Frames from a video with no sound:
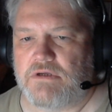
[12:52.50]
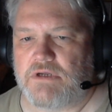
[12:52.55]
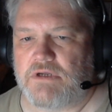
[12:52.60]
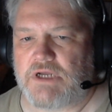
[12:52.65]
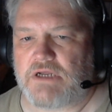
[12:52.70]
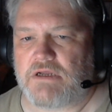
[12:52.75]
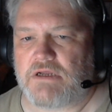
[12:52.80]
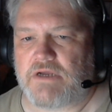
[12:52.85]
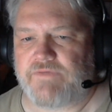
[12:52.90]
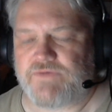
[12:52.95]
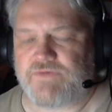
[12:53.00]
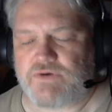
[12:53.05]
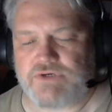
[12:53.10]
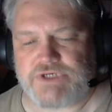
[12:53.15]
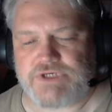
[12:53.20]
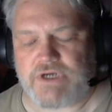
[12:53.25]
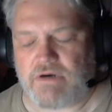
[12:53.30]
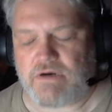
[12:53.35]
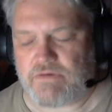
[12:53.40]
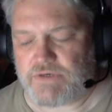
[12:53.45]
after her
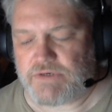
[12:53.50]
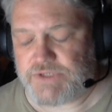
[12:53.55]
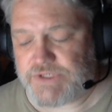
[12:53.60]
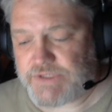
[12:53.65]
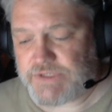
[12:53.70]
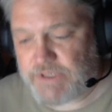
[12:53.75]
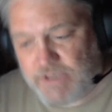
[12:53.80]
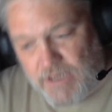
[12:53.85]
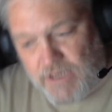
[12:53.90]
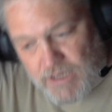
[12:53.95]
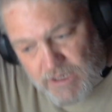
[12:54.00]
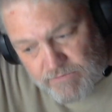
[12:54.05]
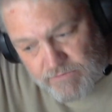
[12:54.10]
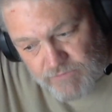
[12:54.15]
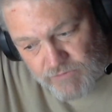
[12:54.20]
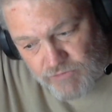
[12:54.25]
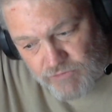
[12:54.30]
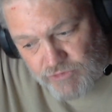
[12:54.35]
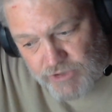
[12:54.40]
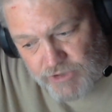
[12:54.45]
shower, and she's like,
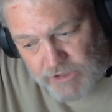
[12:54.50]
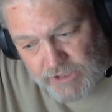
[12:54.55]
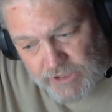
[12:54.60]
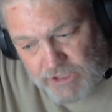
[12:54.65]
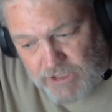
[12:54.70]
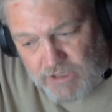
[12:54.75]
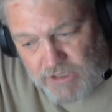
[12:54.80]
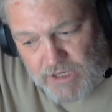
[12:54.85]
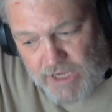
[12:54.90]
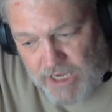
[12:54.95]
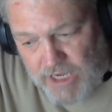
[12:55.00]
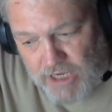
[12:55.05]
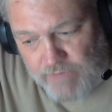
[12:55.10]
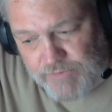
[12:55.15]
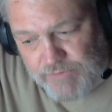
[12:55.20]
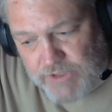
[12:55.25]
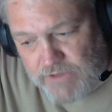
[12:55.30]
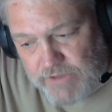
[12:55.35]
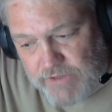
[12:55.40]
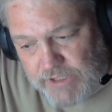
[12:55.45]
"I'm really
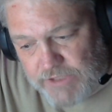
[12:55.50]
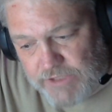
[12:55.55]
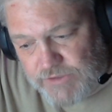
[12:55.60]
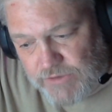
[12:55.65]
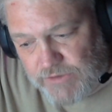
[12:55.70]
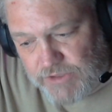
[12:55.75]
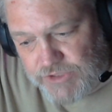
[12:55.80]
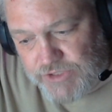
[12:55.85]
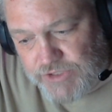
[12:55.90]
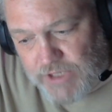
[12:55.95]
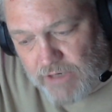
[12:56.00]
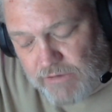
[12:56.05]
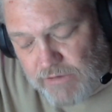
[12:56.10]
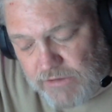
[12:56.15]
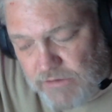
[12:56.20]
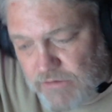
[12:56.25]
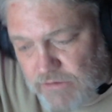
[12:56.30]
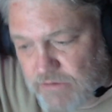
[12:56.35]
happy that I took a shower."